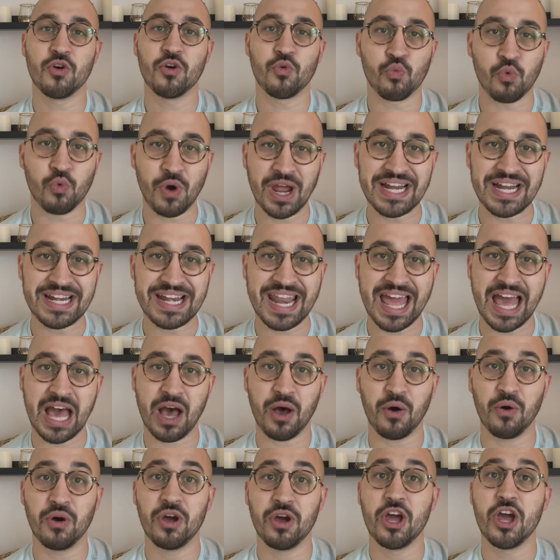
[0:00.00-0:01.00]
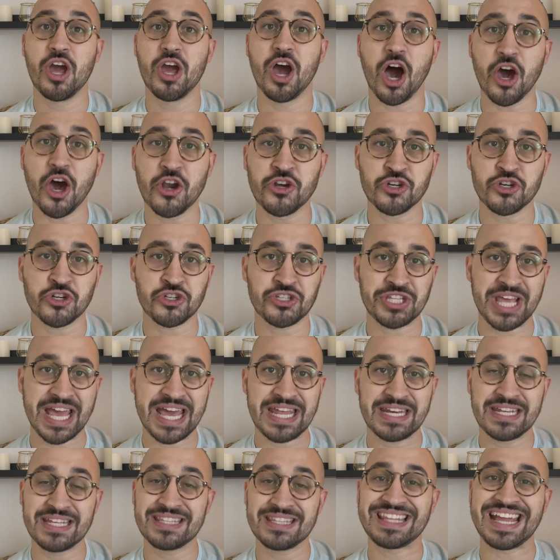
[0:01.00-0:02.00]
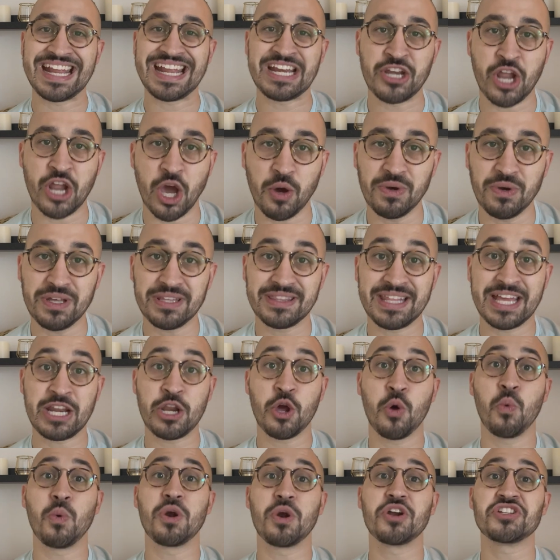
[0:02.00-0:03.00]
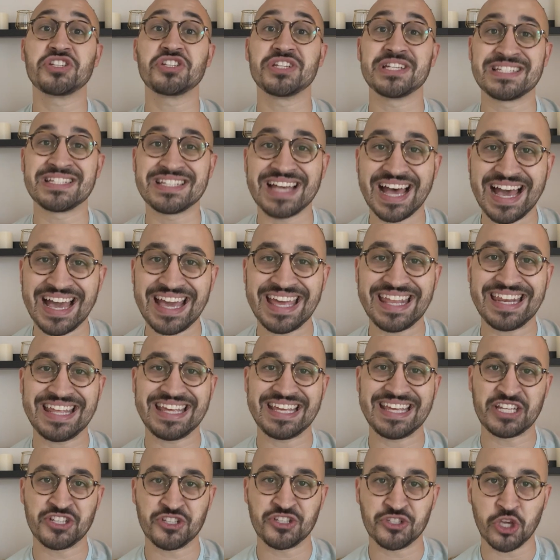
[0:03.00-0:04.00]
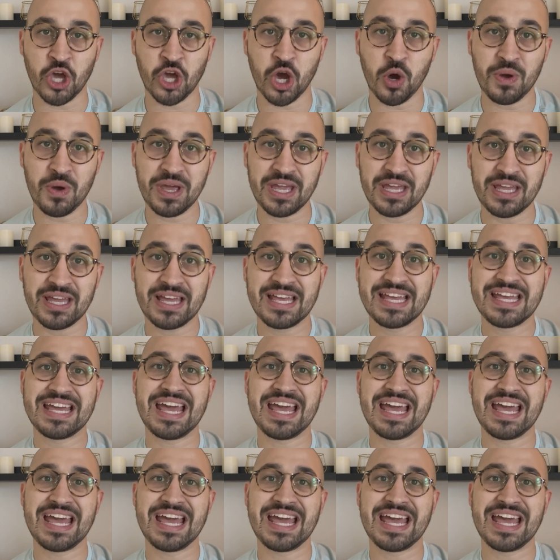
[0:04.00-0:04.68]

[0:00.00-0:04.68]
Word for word: right now understand it, they know it, they know where society is going,